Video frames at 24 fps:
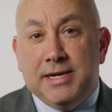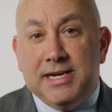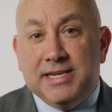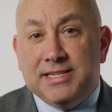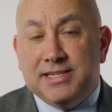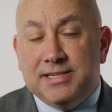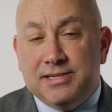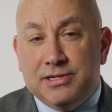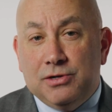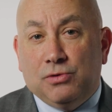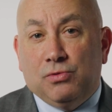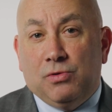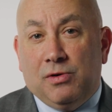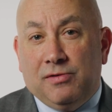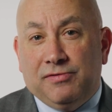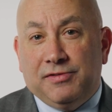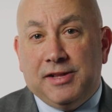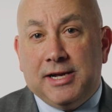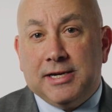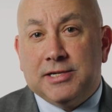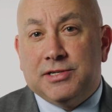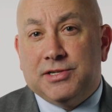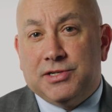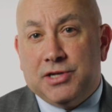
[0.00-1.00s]
it still
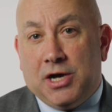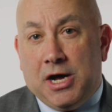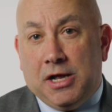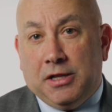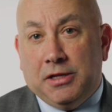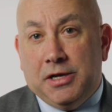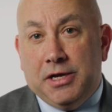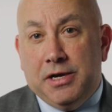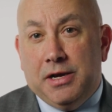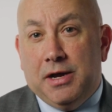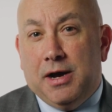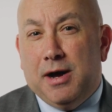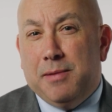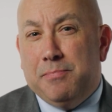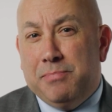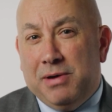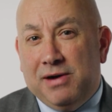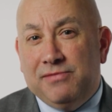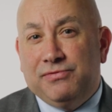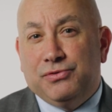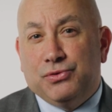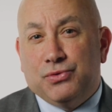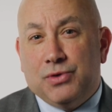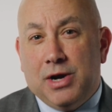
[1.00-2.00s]
reflects solid,
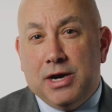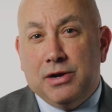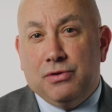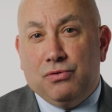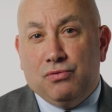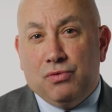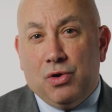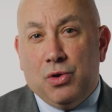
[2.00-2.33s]
above-trend